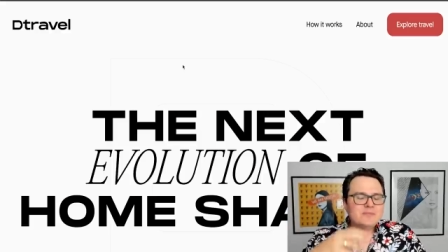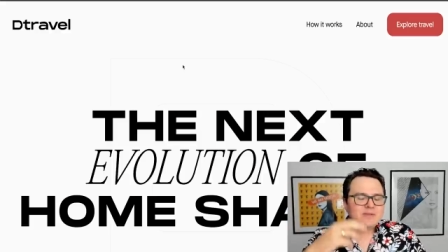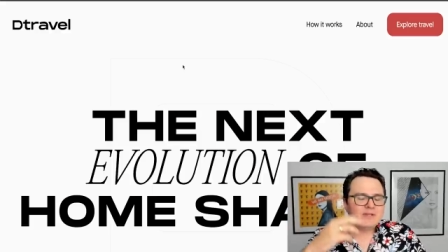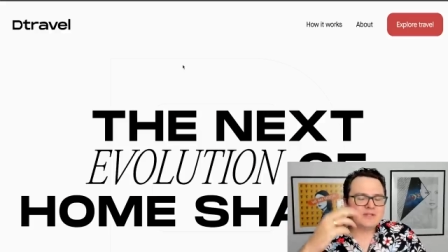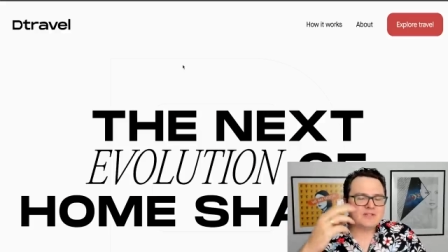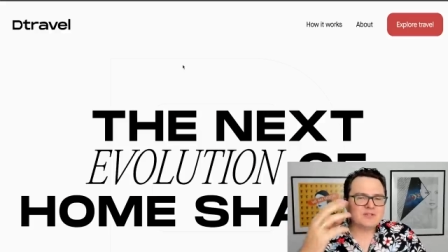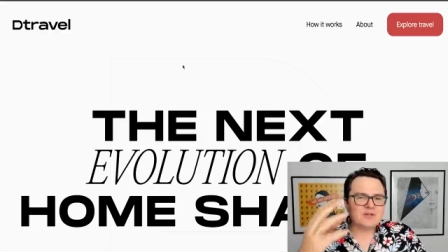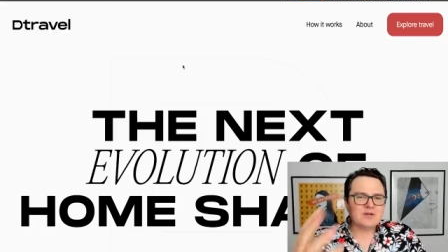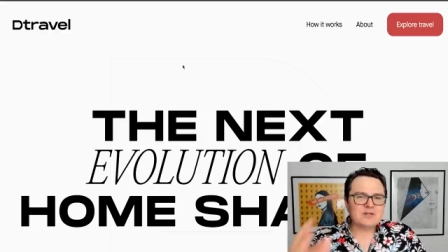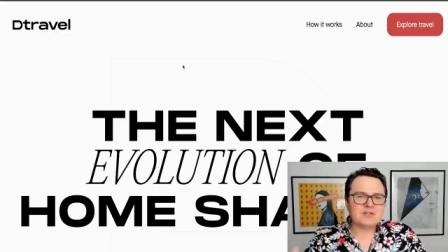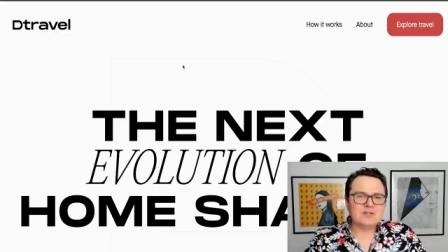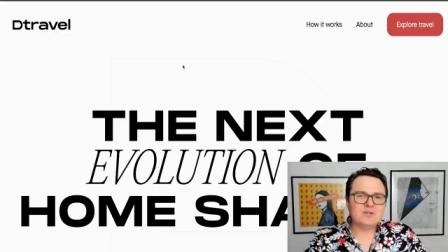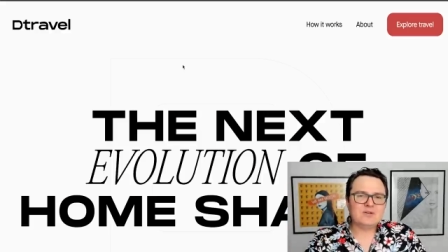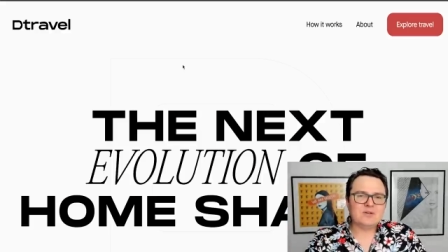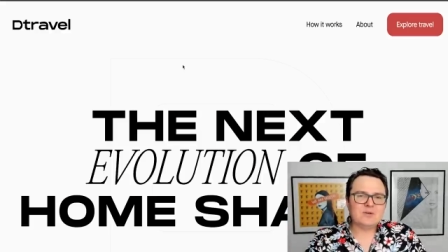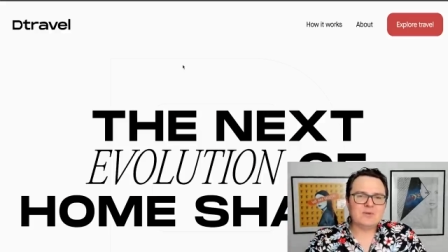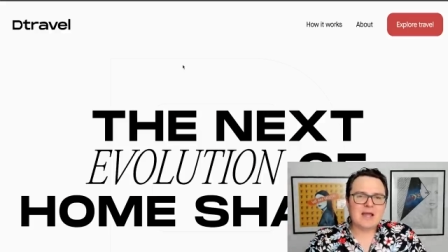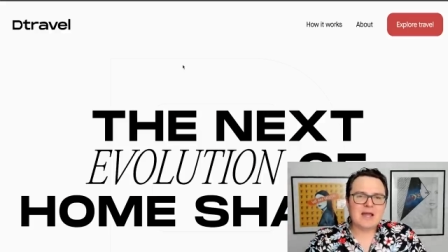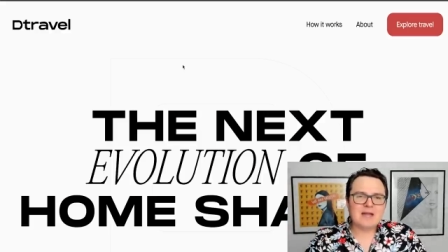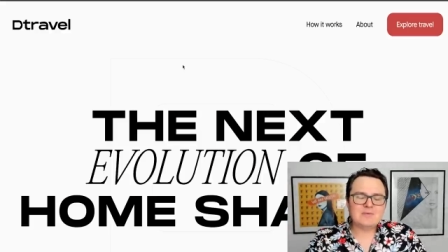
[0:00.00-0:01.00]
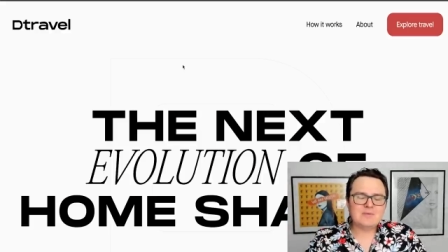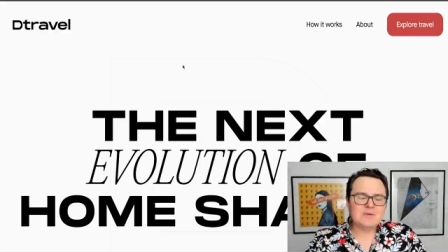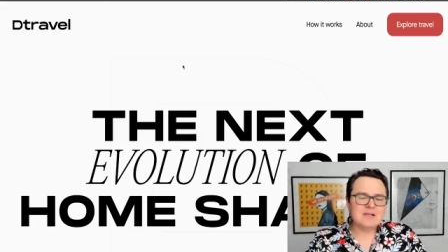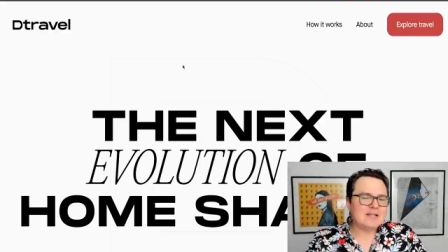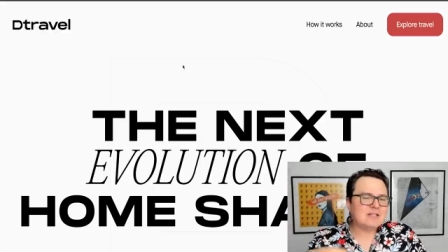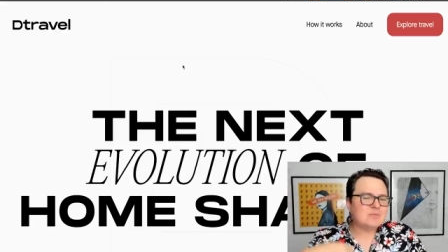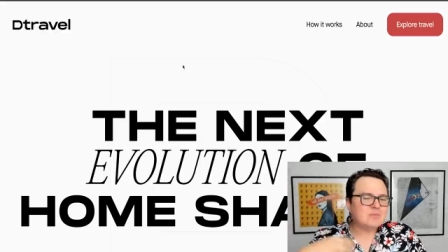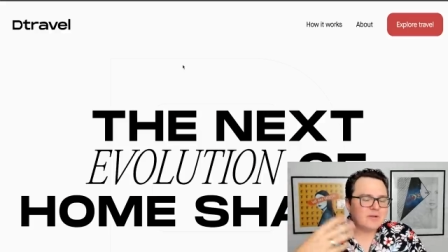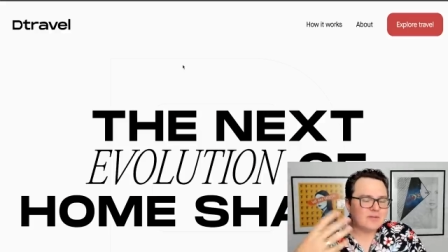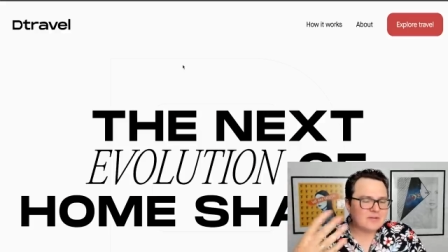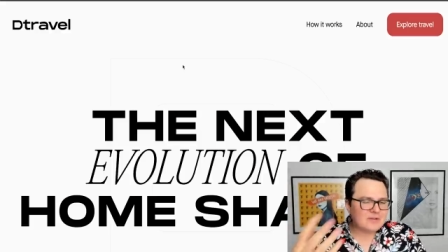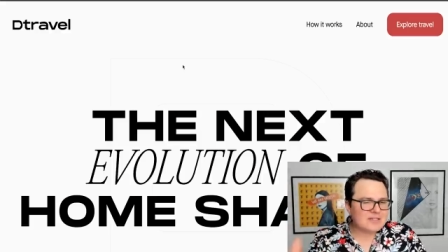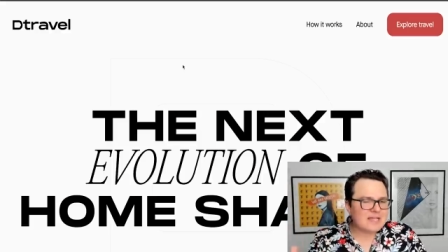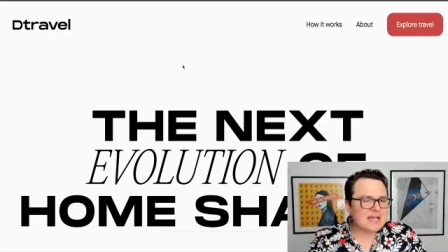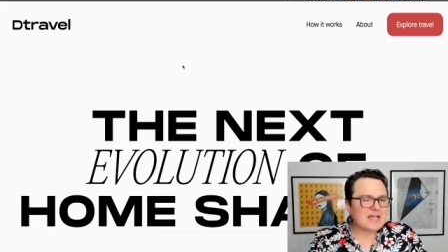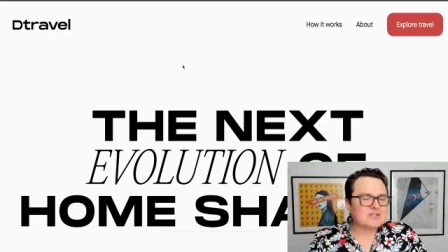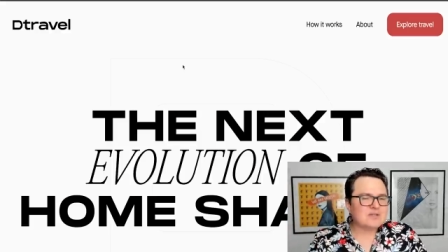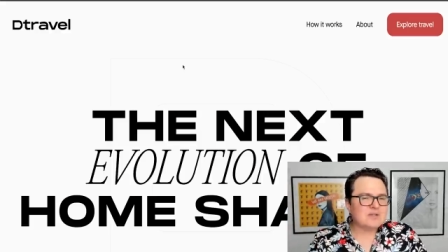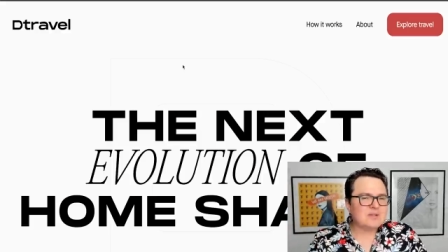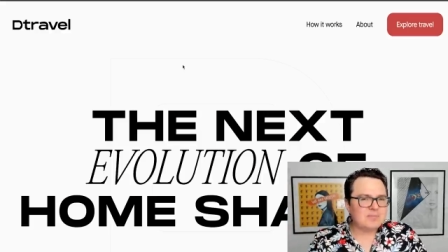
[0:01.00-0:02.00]
you start to look around and realize, well, there's
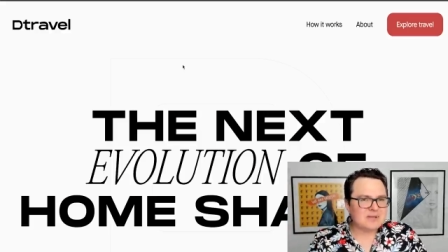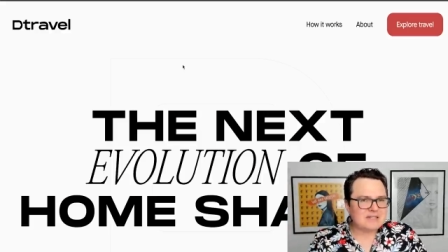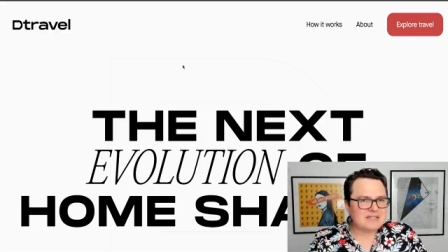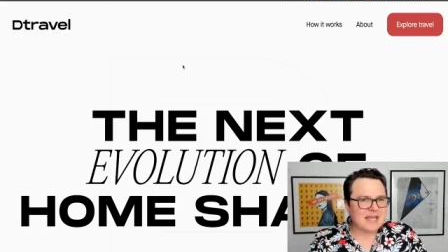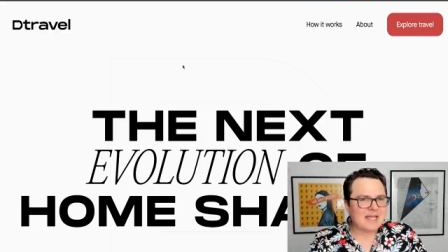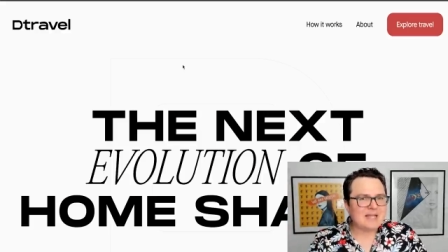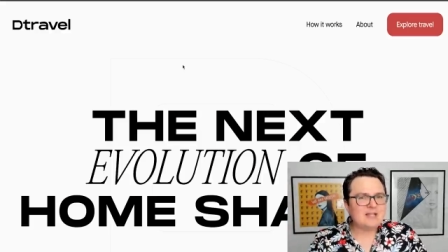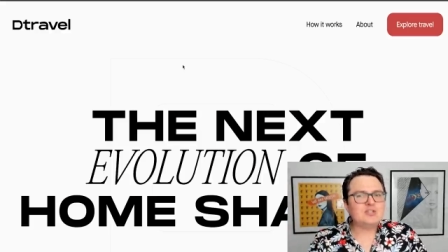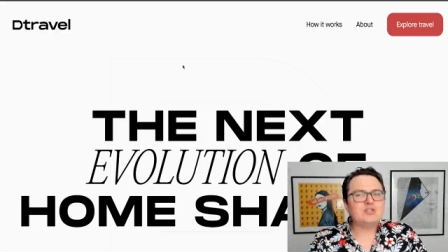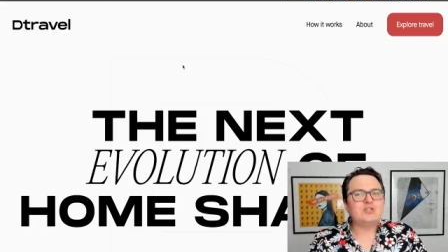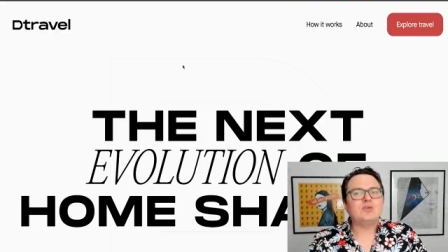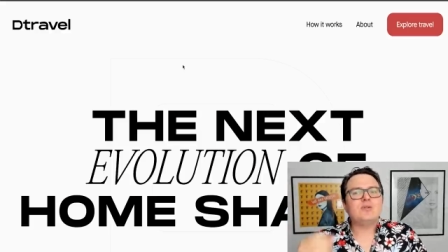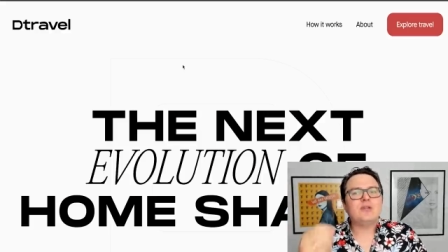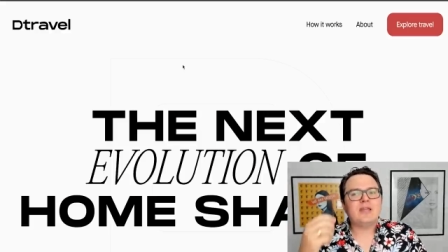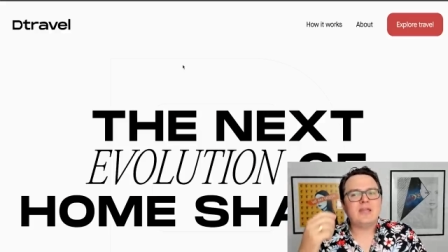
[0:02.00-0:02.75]
actually potential